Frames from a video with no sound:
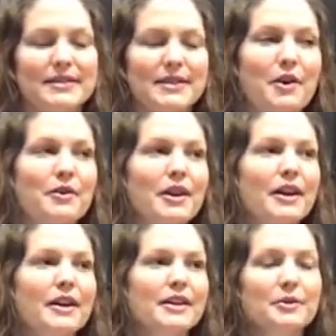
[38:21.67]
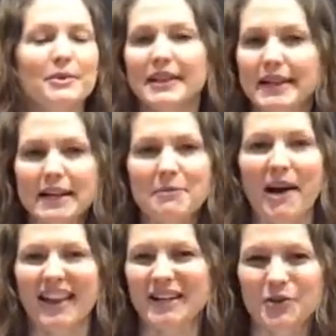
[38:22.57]
So you really need
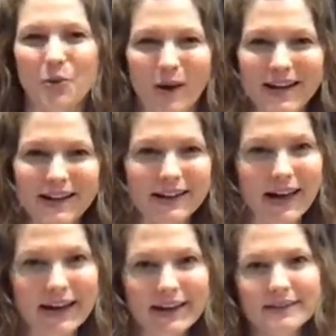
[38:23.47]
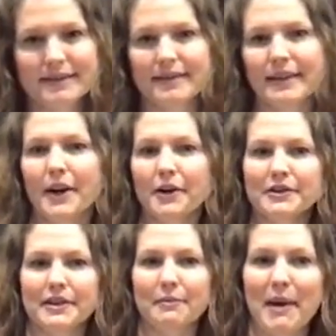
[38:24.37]
about like 20 clients, you know,
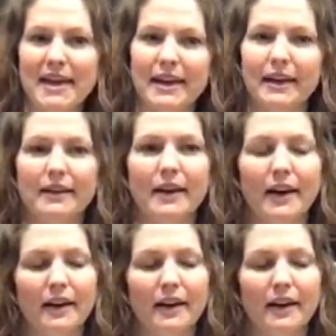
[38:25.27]
to make it